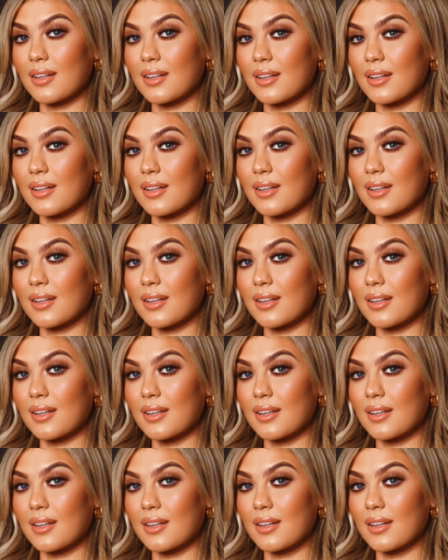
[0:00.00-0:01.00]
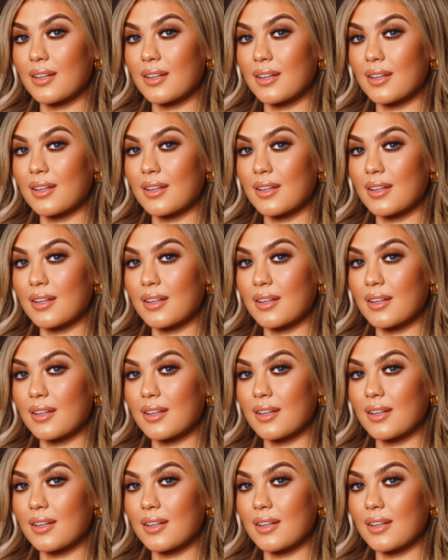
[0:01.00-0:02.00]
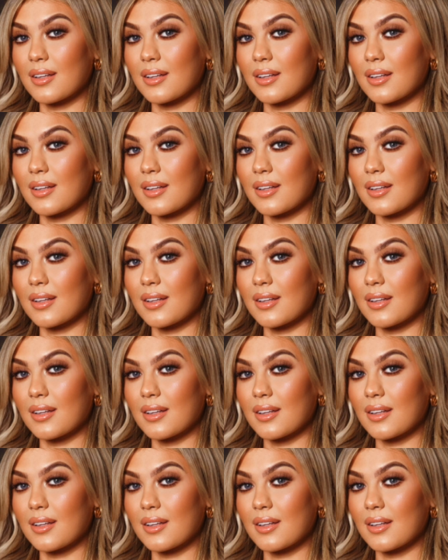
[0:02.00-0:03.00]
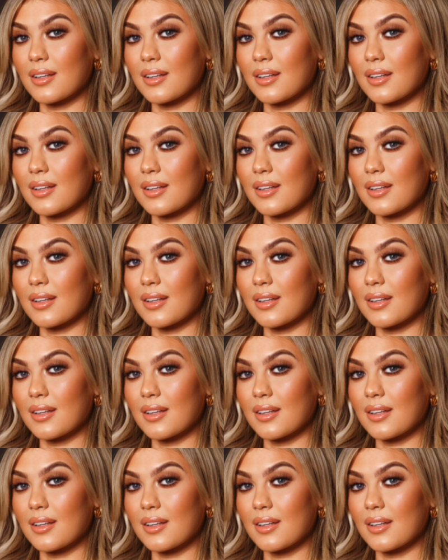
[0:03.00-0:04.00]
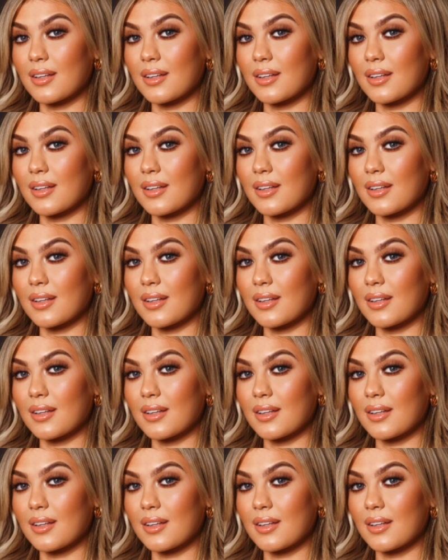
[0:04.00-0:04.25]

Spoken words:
The face doesn't move, so there is nothing to read.